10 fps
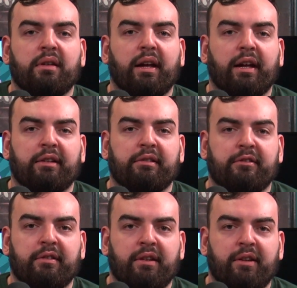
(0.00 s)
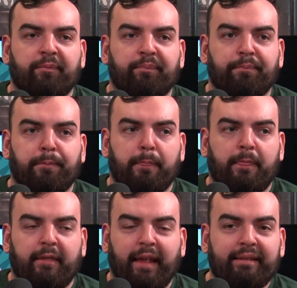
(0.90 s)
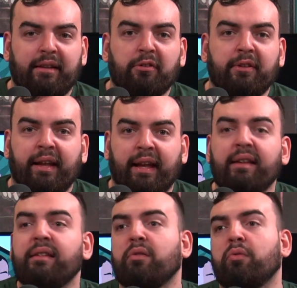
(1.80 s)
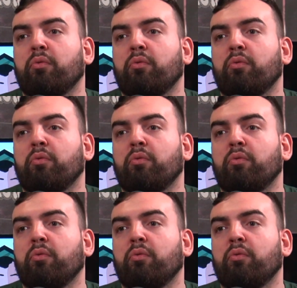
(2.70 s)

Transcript: And that's still the case.